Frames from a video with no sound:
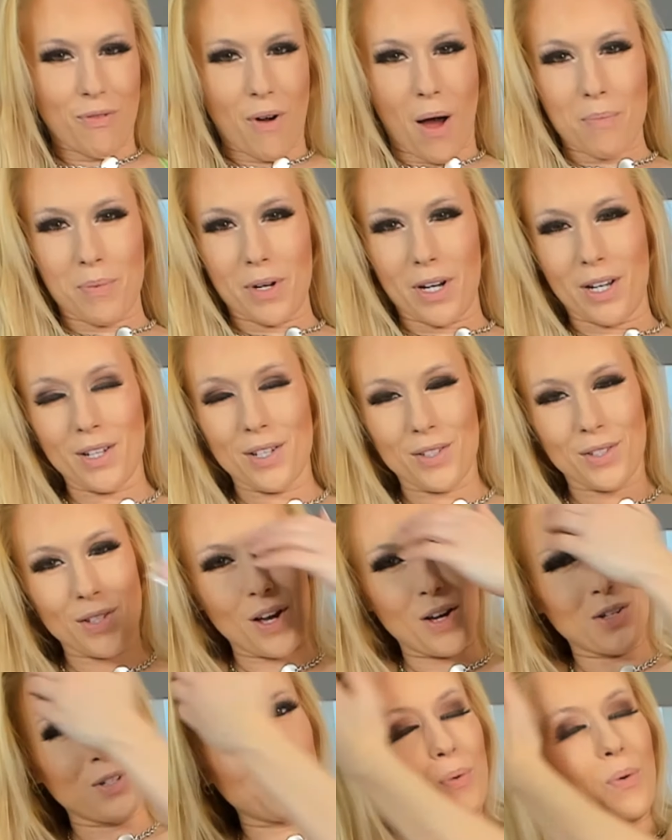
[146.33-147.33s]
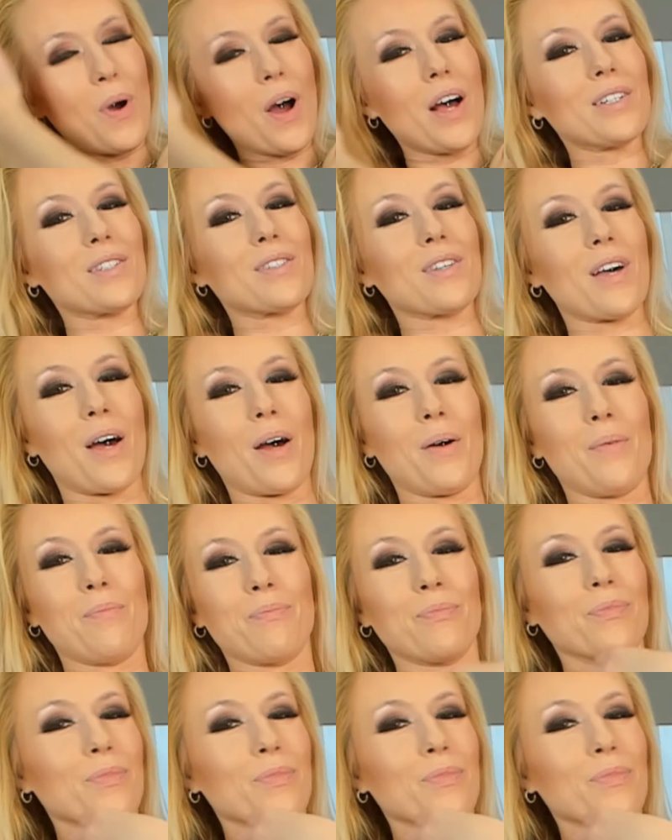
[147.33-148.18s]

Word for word: fabulous underwear set.